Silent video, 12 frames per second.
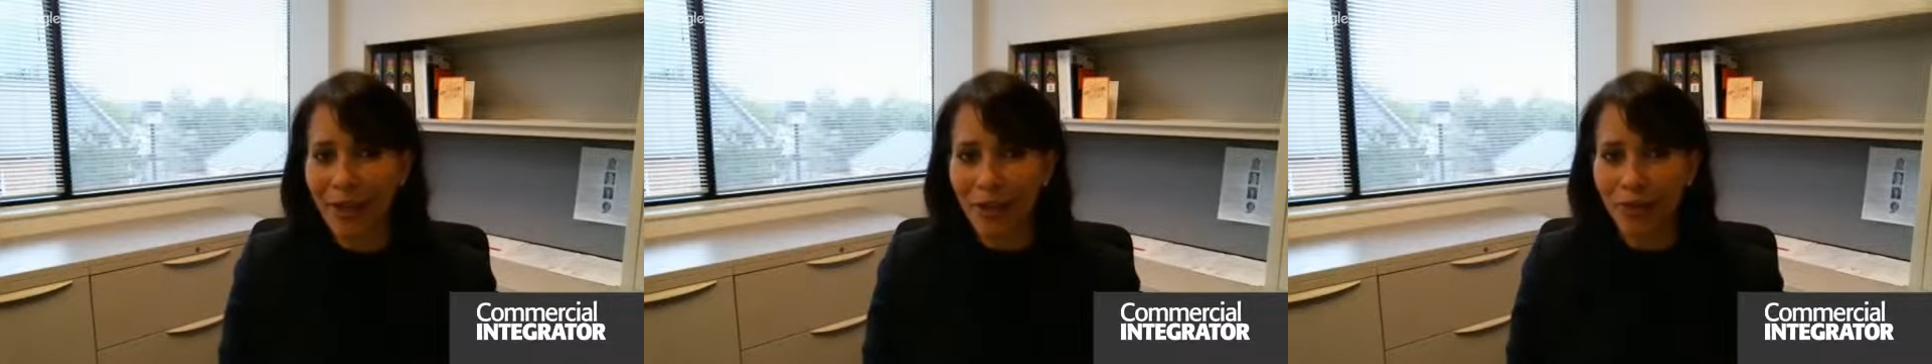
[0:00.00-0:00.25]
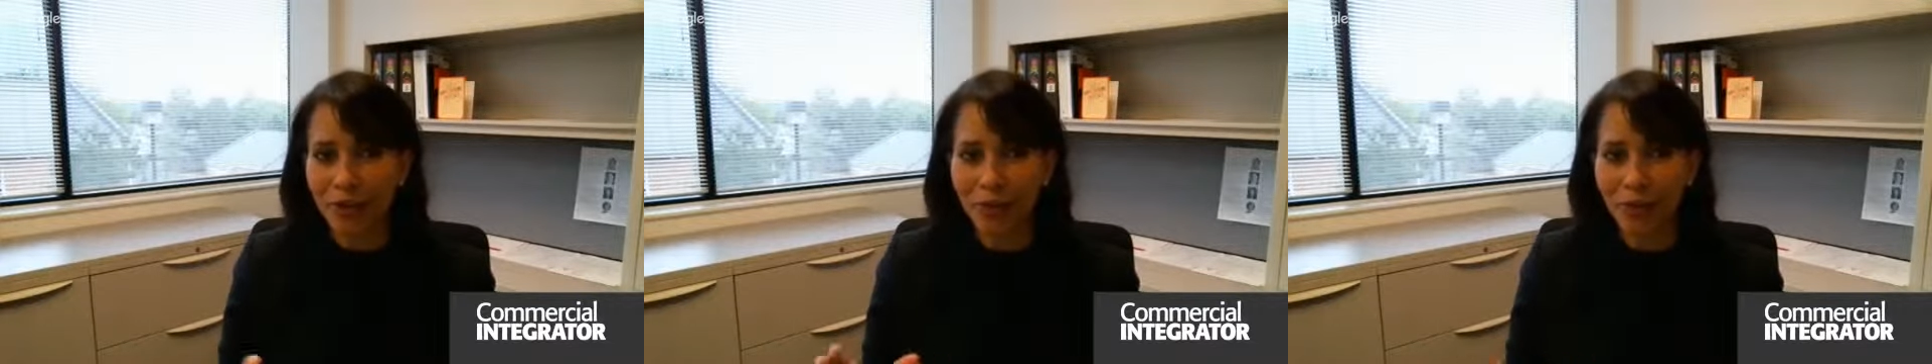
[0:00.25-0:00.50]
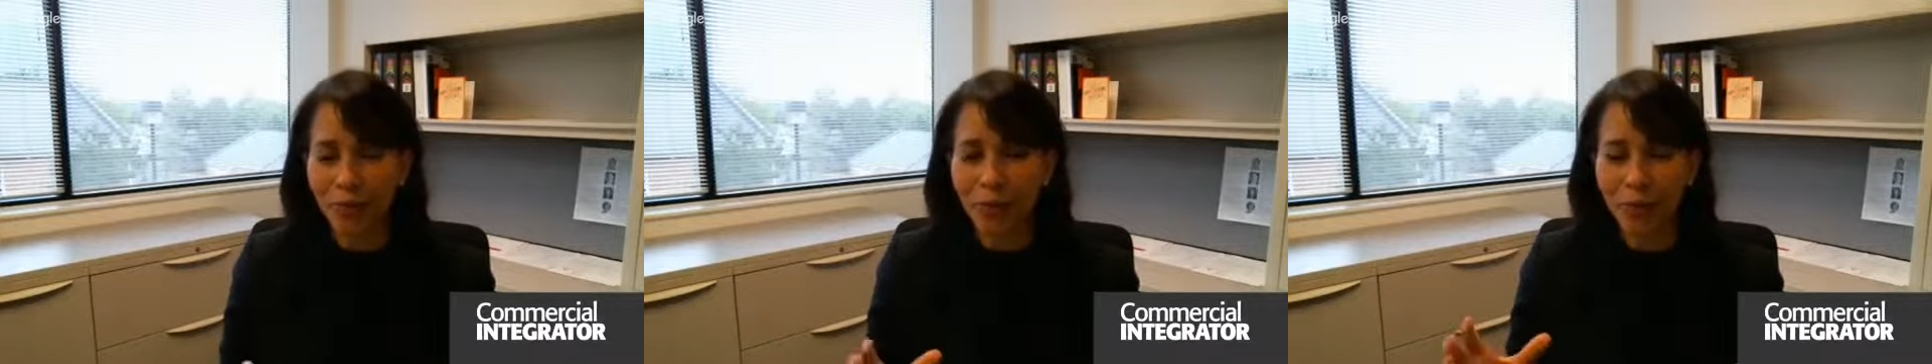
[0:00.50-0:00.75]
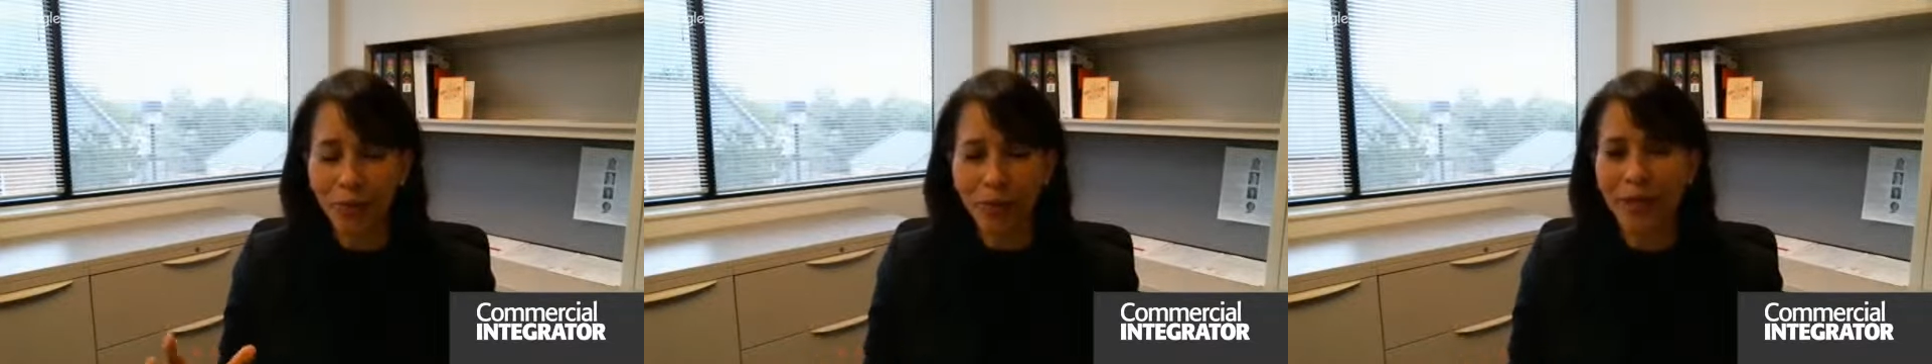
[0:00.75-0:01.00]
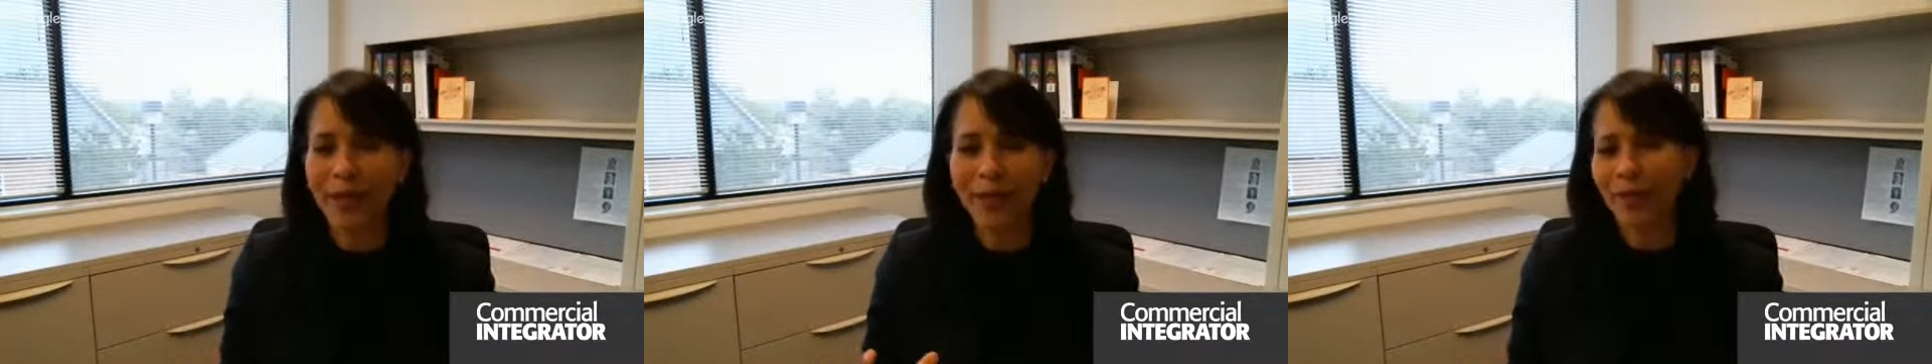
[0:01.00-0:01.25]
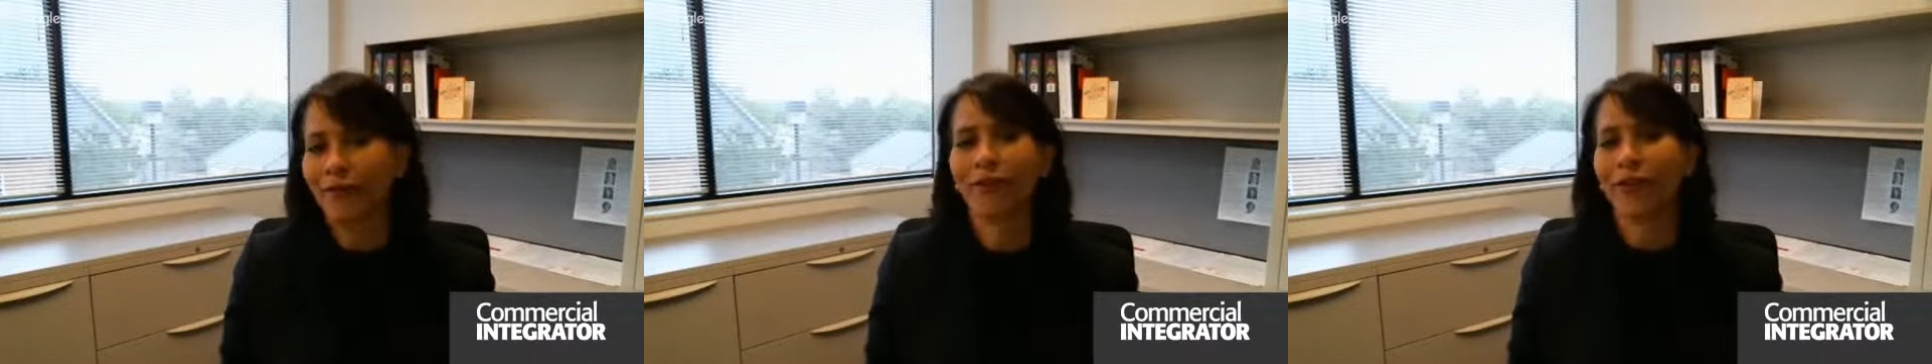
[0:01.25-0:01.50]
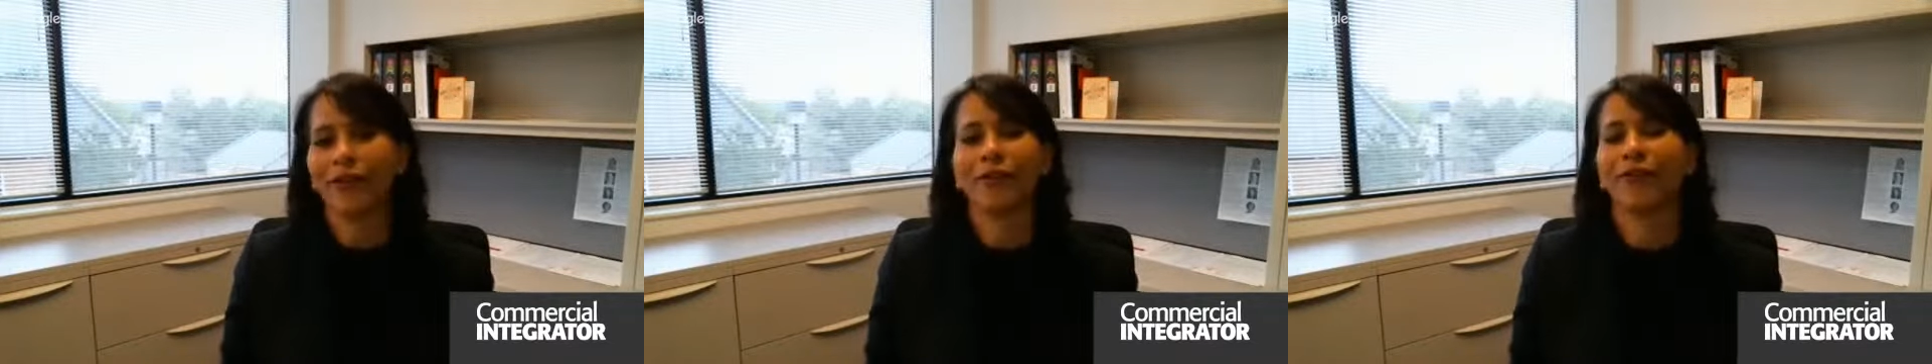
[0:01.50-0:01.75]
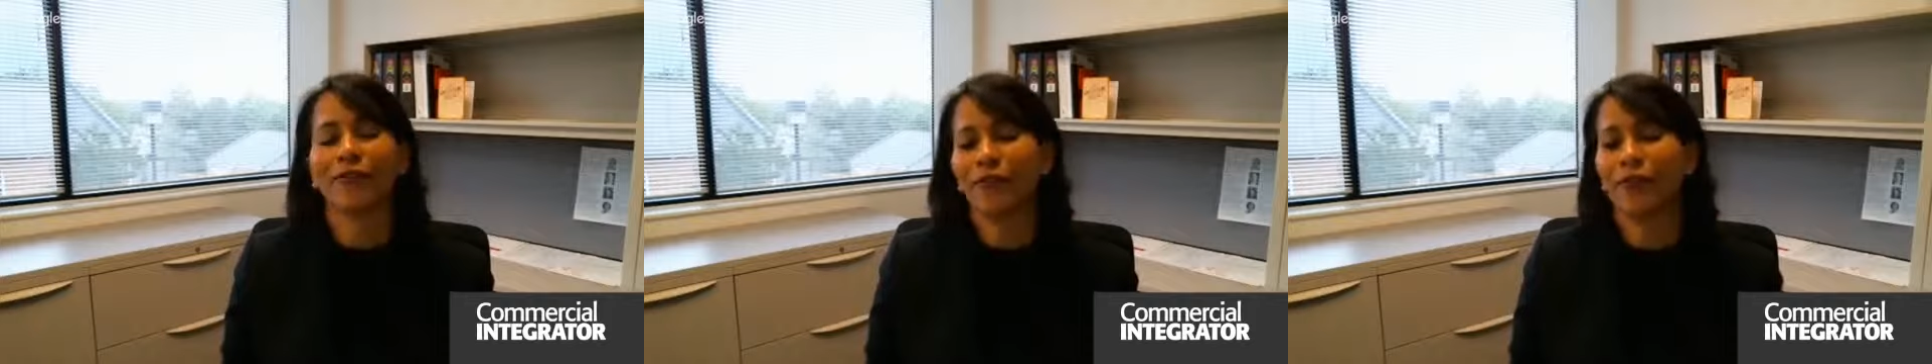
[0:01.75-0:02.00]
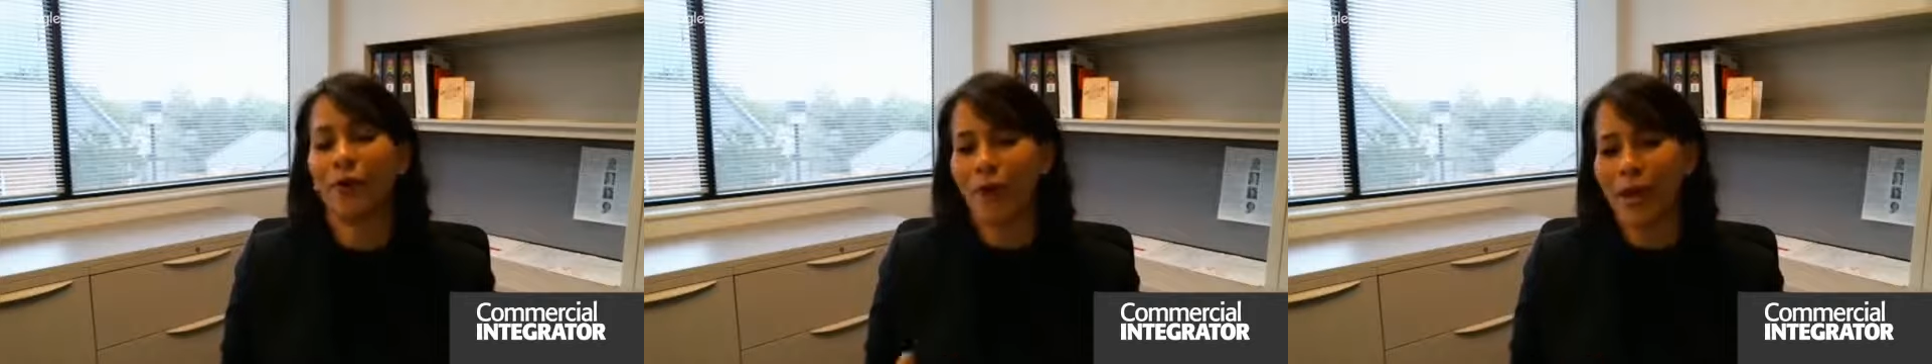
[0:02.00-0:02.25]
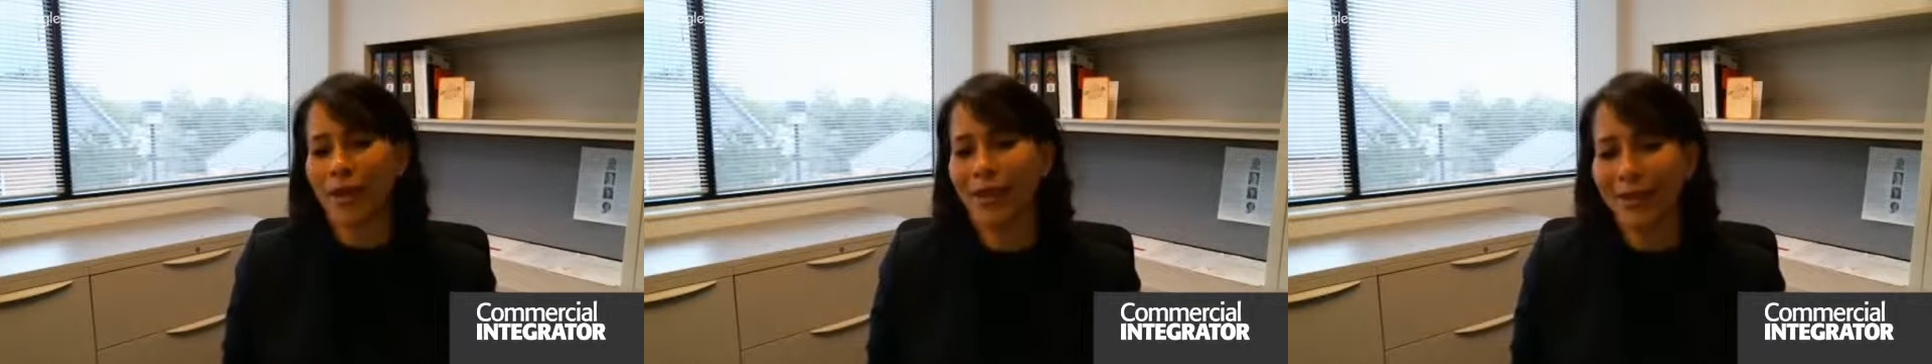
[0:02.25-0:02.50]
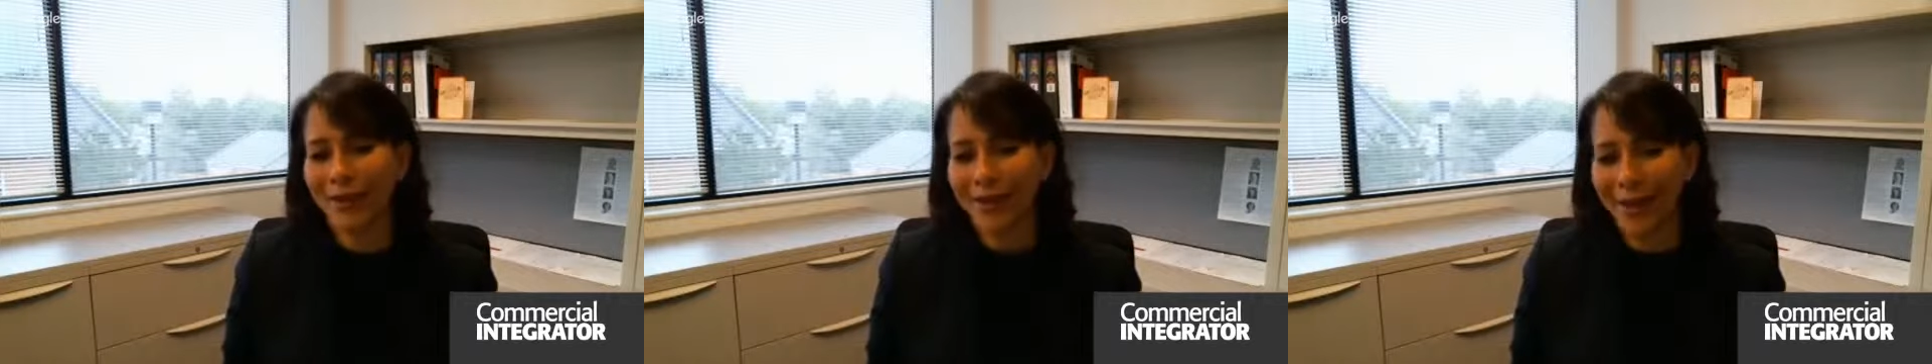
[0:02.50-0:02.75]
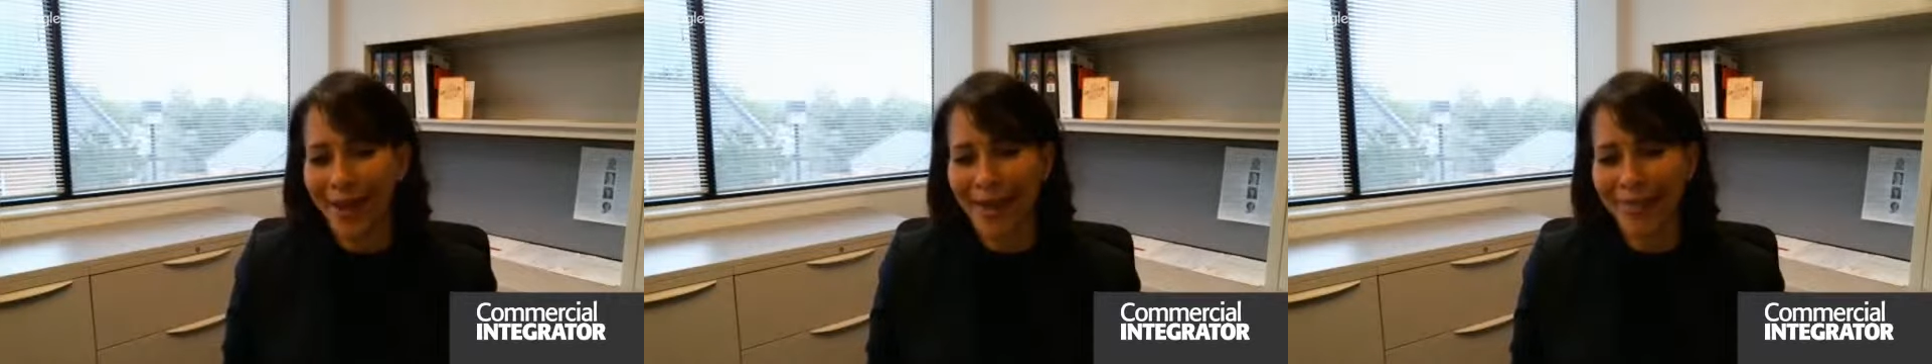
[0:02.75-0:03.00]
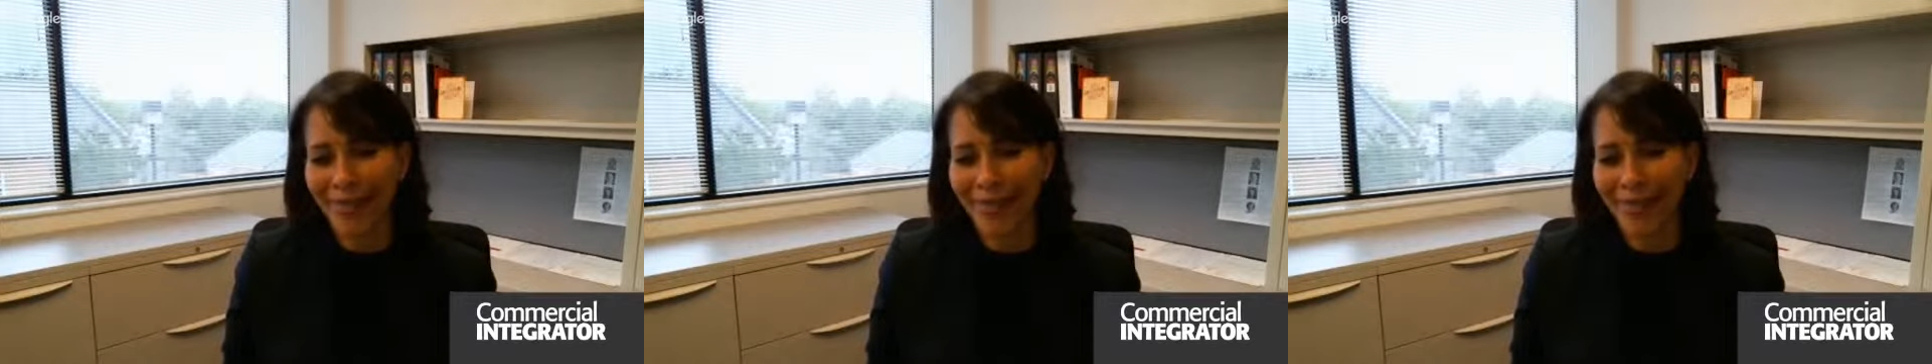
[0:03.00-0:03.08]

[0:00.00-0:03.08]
you you plan every year for a wedding and